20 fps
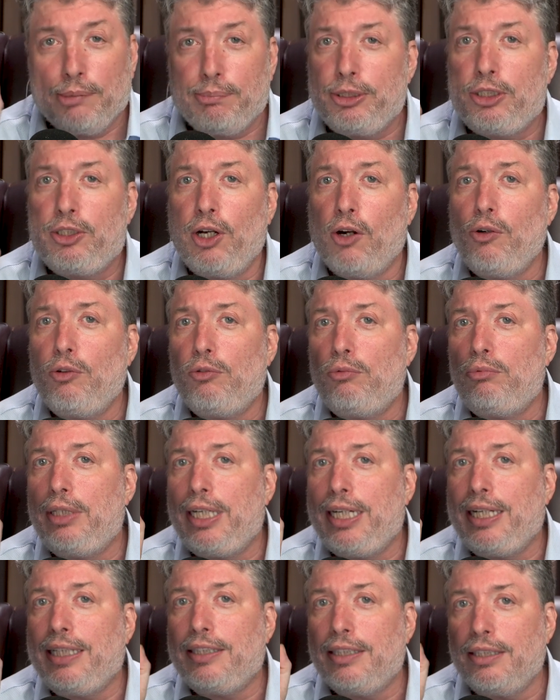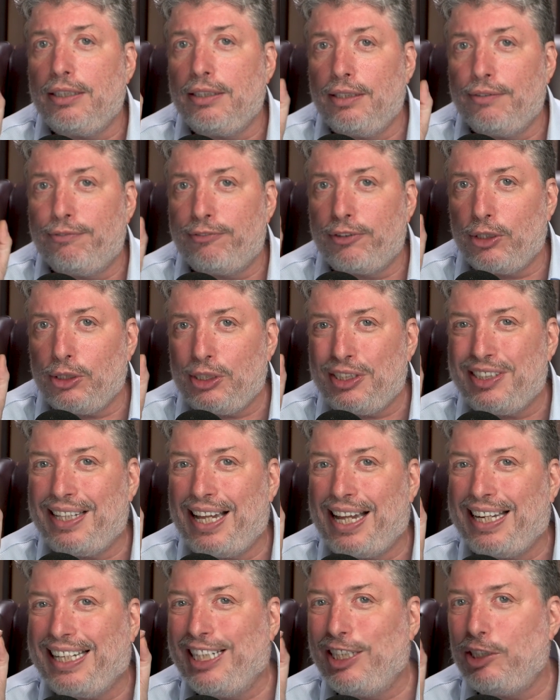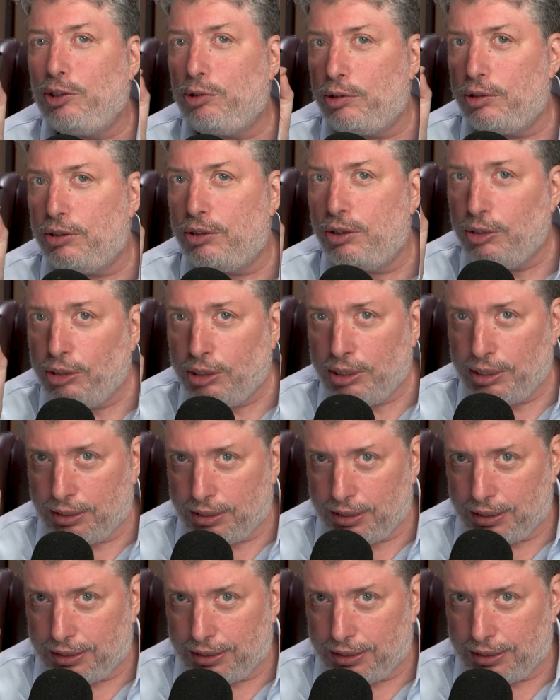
but don't read the verse that introduces